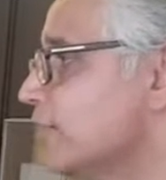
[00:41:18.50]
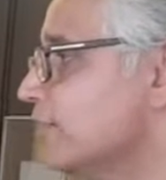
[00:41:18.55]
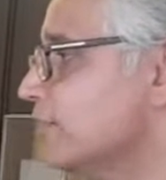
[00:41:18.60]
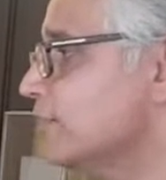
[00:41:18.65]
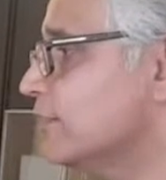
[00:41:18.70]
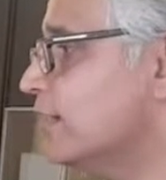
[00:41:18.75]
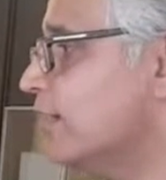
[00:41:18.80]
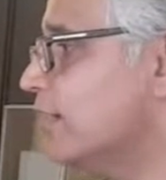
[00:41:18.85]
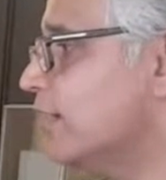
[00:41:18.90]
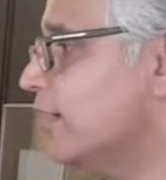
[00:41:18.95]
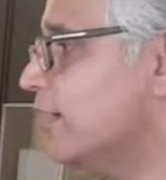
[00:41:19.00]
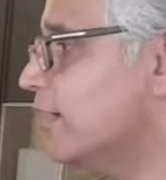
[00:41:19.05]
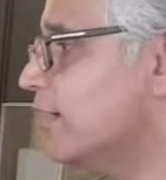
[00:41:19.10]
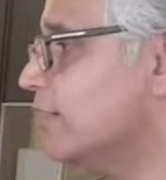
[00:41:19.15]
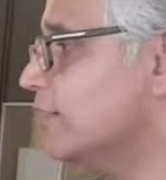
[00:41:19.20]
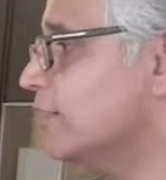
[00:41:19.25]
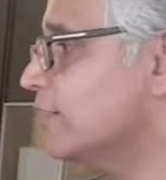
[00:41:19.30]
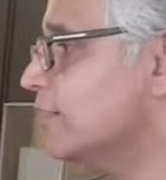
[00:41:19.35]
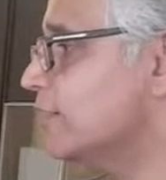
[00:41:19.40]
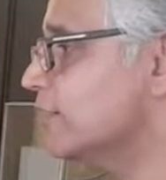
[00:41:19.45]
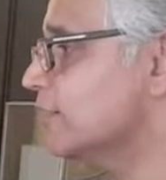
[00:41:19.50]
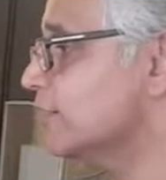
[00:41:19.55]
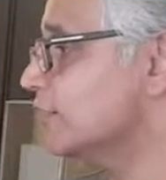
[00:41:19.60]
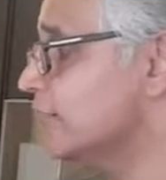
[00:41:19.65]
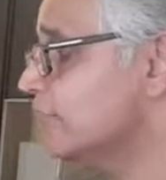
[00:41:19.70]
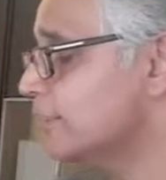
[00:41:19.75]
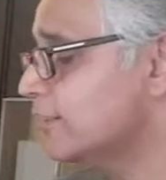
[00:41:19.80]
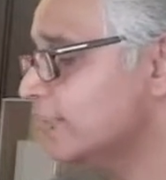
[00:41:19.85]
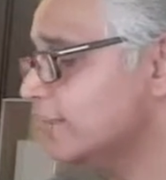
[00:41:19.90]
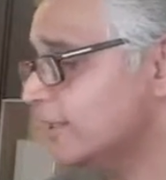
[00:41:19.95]
it and
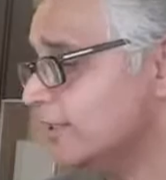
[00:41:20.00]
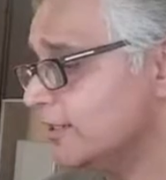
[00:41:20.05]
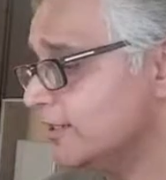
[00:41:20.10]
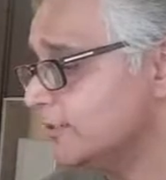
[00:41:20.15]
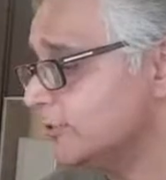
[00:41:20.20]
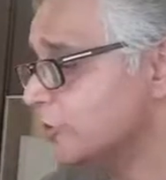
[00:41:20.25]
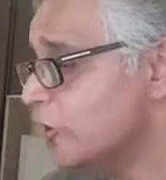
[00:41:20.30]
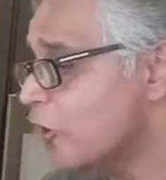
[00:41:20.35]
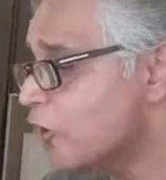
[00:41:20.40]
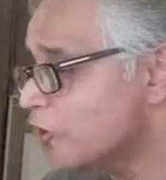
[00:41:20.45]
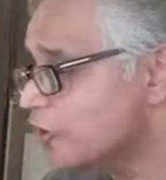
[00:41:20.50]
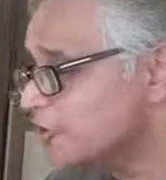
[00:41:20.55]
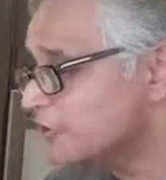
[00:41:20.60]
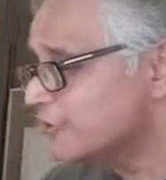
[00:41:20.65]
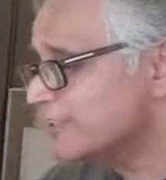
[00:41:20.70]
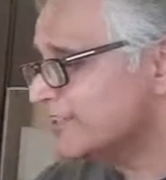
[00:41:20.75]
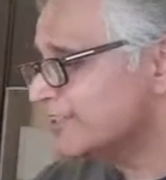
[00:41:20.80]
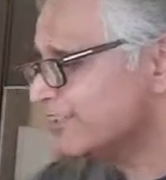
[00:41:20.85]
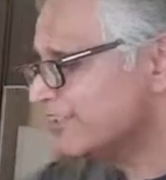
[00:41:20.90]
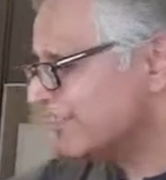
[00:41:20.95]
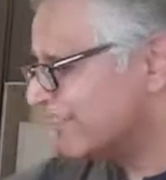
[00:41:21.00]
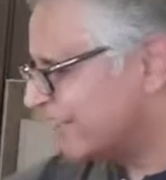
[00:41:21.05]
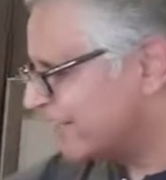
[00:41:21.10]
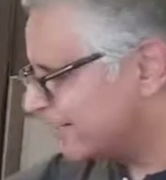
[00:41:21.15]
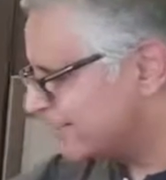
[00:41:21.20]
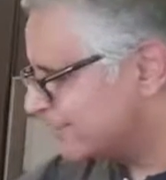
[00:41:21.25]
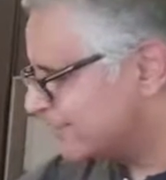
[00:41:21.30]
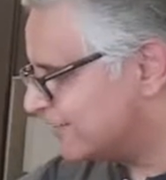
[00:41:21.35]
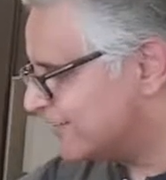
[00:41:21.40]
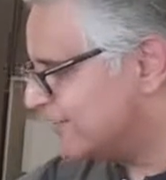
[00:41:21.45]
don't just
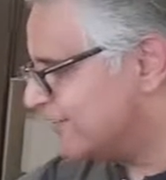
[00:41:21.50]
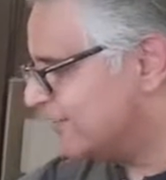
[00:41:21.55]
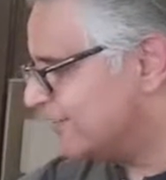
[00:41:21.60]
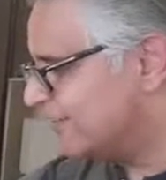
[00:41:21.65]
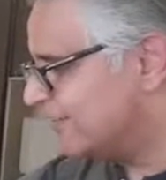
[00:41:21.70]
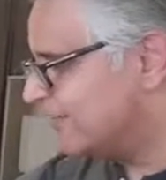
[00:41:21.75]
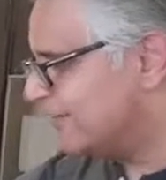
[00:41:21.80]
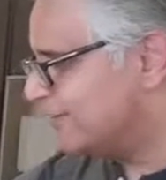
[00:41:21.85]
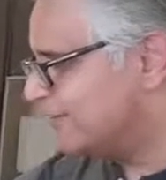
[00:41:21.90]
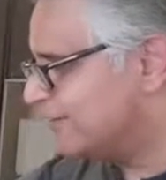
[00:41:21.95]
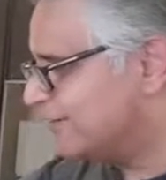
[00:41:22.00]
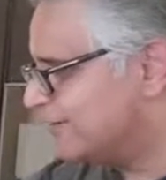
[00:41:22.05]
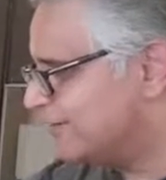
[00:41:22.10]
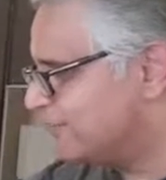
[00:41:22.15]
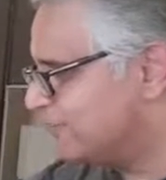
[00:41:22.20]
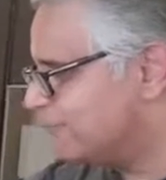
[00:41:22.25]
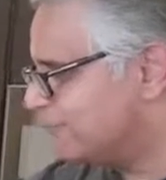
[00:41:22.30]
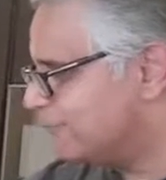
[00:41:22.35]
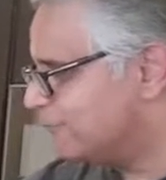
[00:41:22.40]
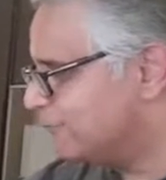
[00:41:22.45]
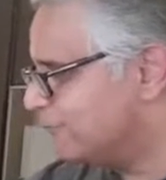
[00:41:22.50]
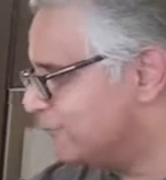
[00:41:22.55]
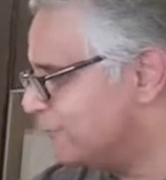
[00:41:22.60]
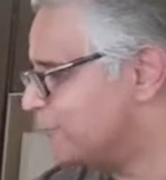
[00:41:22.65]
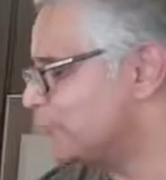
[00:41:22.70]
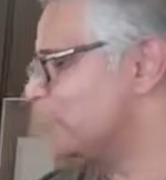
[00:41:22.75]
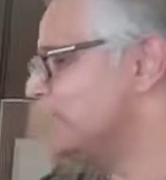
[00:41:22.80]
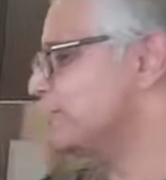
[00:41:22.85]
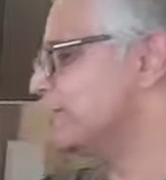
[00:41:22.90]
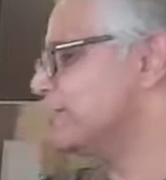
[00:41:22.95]
get
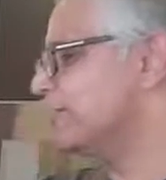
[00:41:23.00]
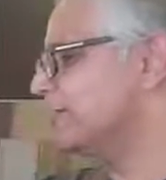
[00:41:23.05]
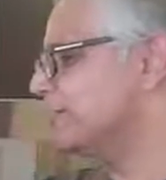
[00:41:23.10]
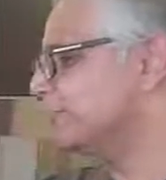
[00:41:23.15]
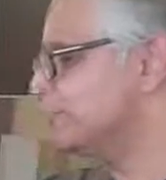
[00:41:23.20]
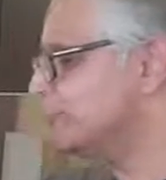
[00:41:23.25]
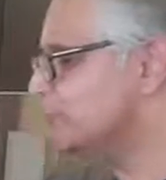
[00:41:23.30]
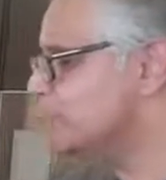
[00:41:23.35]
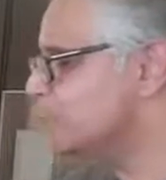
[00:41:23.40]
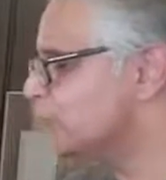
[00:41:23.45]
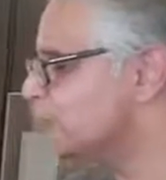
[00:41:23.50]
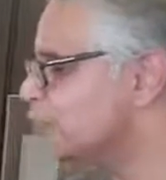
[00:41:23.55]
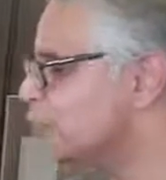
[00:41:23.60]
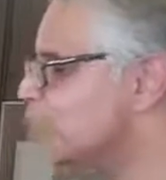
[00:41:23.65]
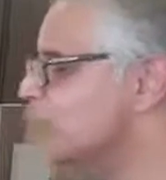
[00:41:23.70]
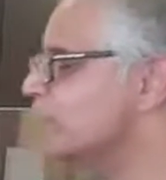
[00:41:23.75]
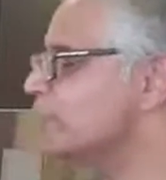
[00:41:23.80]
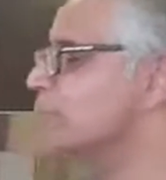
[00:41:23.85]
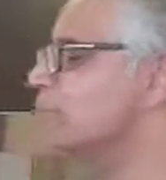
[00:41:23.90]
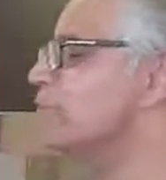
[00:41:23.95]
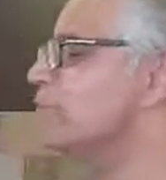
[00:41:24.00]
pushed to do only